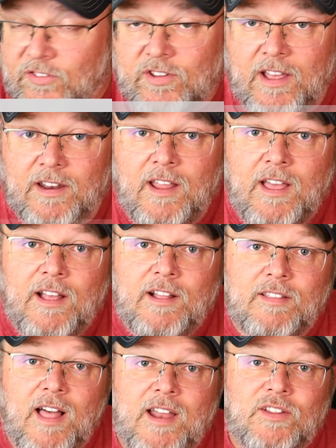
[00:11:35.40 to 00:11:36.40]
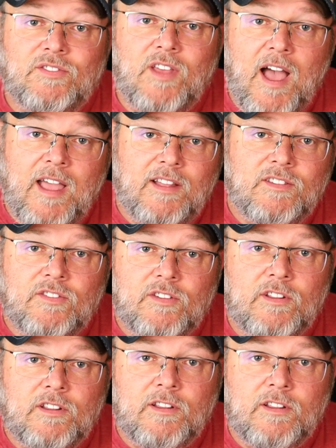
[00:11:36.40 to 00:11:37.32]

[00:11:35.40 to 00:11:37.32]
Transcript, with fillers: said, a lot of science,